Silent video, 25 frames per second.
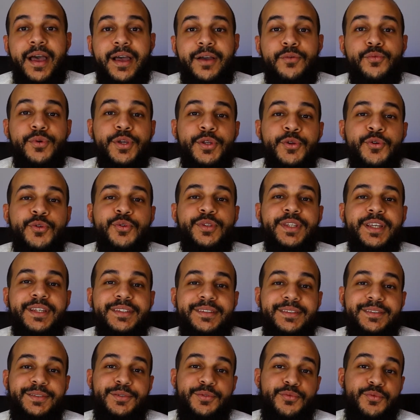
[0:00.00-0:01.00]
We know
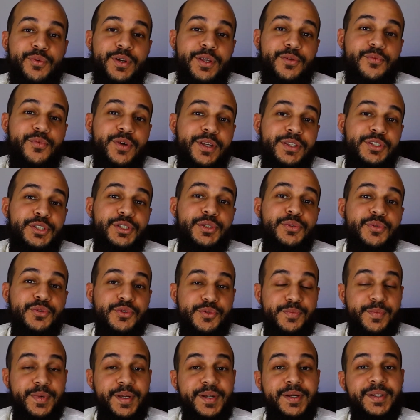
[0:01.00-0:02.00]
that when she
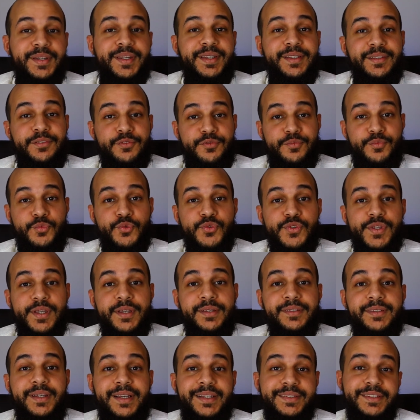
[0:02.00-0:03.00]
was pregnant of
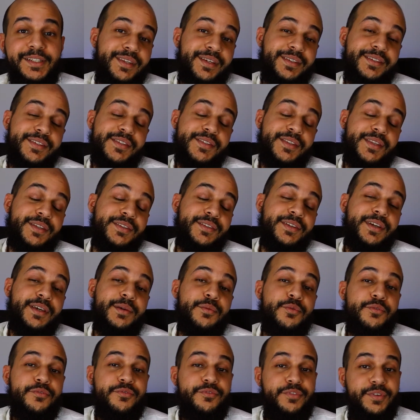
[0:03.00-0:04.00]
Musa, and that's the
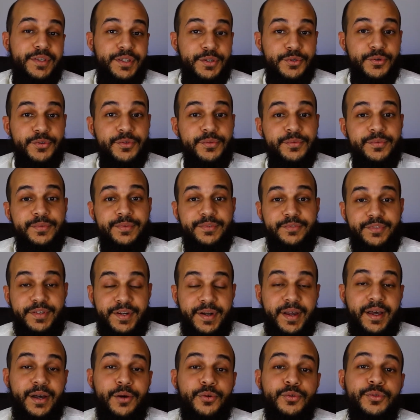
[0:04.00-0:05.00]
time of Pharaoh,
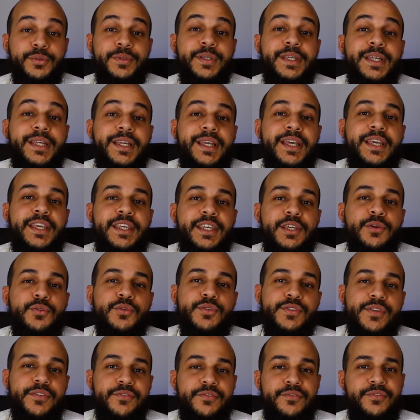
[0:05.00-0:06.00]
he
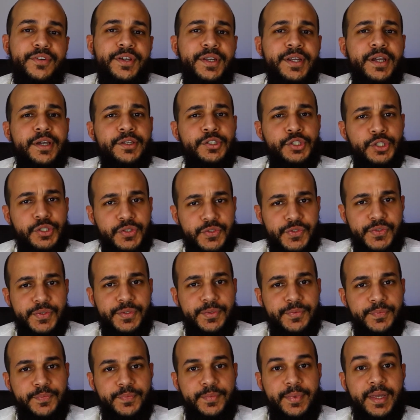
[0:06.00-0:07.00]
was a very
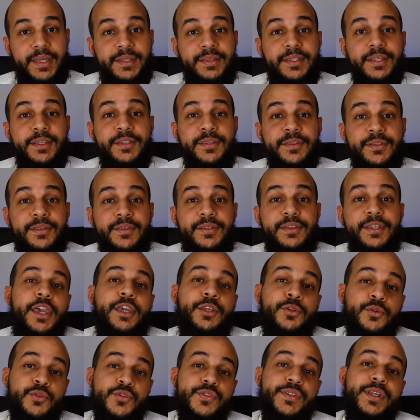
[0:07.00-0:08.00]
unjust. And then
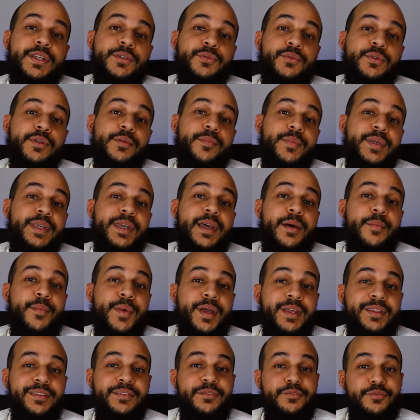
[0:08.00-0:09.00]
he knows that will be a
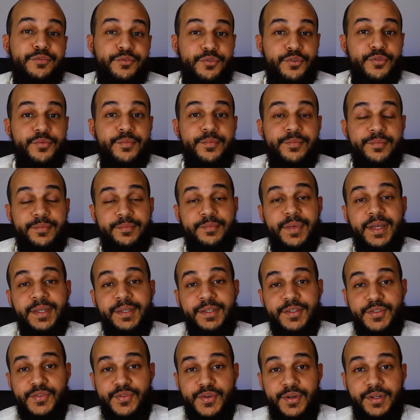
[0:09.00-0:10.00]
man from
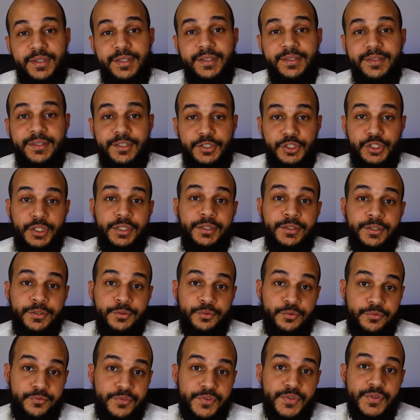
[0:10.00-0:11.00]
Bani Israel, the children
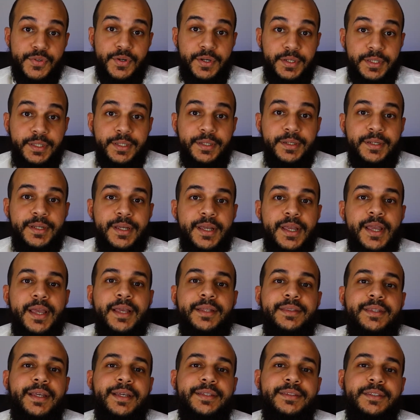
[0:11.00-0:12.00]
of Israel,
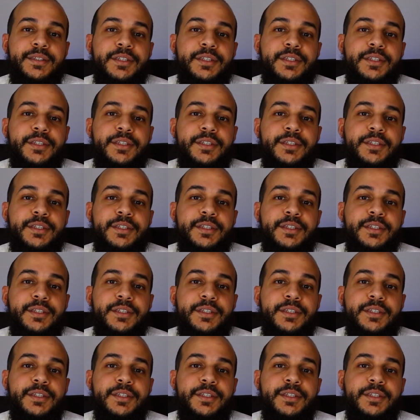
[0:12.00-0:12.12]
that